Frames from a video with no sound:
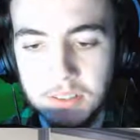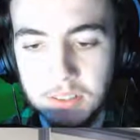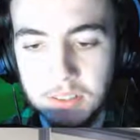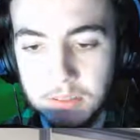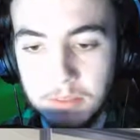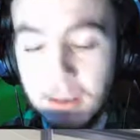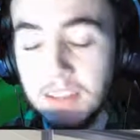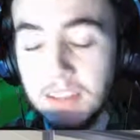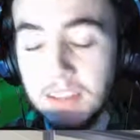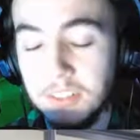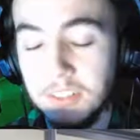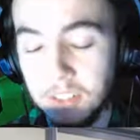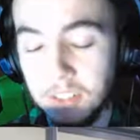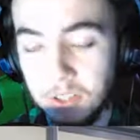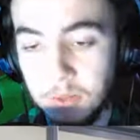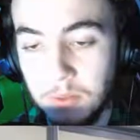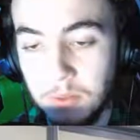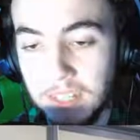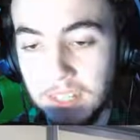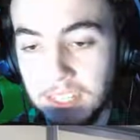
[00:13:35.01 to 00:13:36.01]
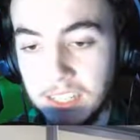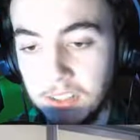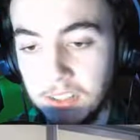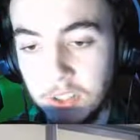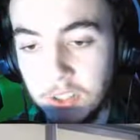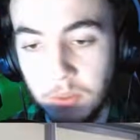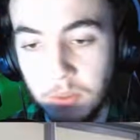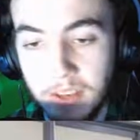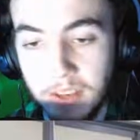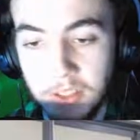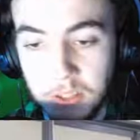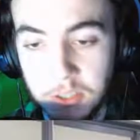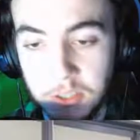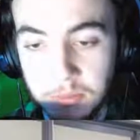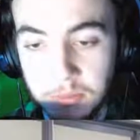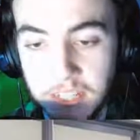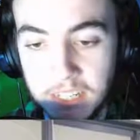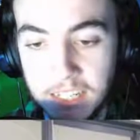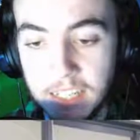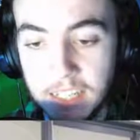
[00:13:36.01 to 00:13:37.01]
smiles sweetly, not smiles
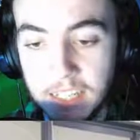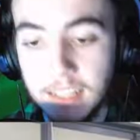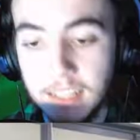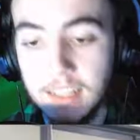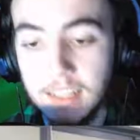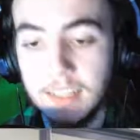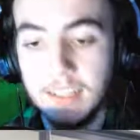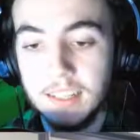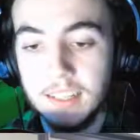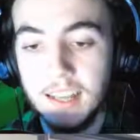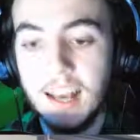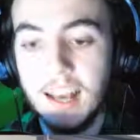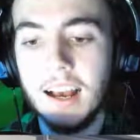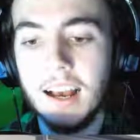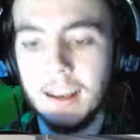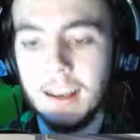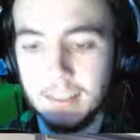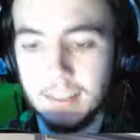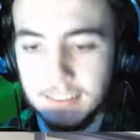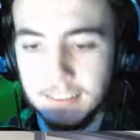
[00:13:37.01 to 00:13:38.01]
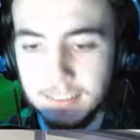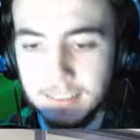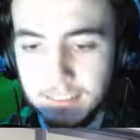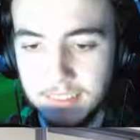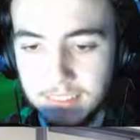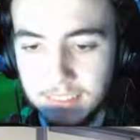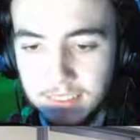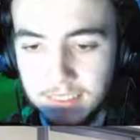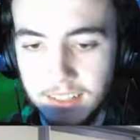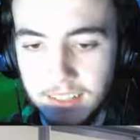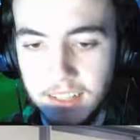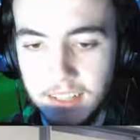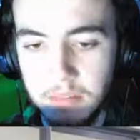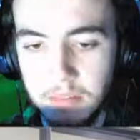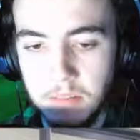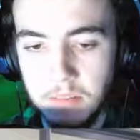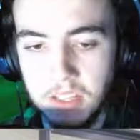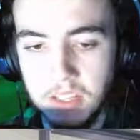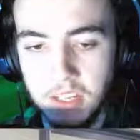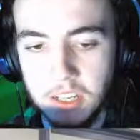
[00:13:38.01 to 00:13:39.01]
sweetly. I
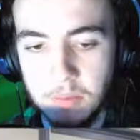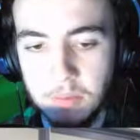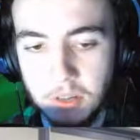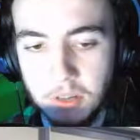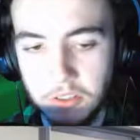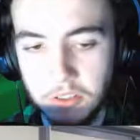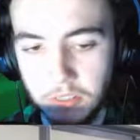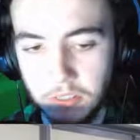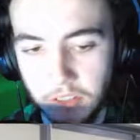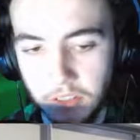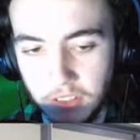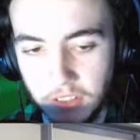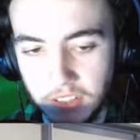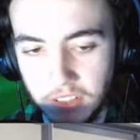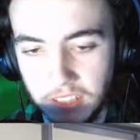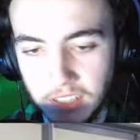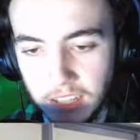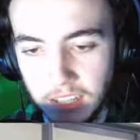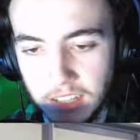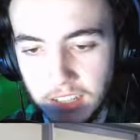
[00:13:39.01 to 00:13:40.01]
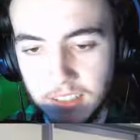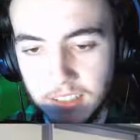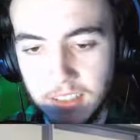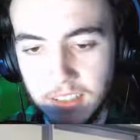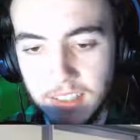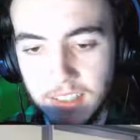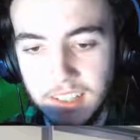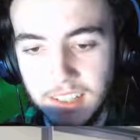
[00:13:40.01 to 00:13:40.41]
didn't mean any pressure or anything like that.